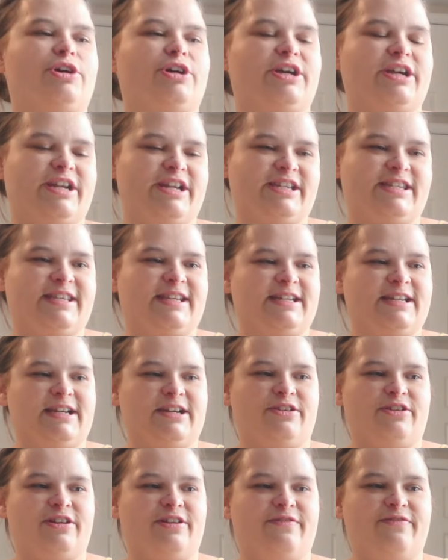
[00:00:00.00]
gonna sit
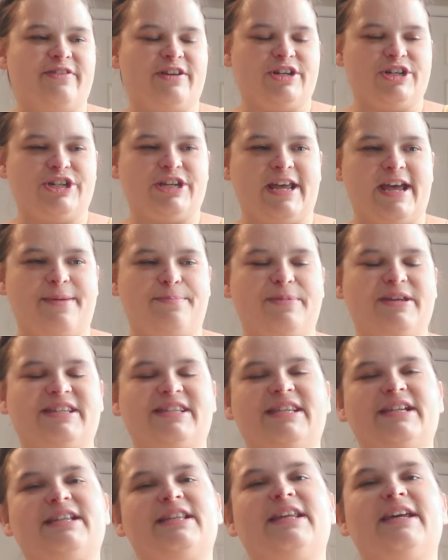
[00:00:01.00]
down and finish that,
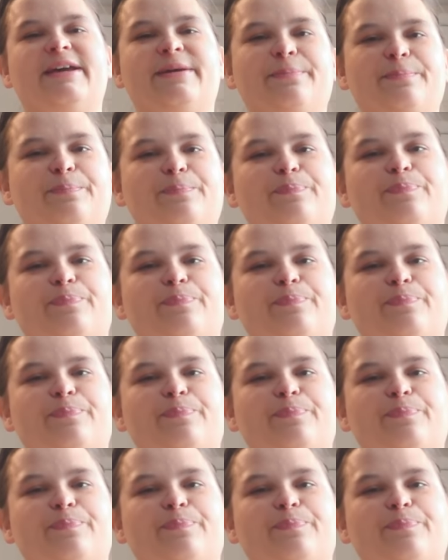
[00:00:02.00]
basically.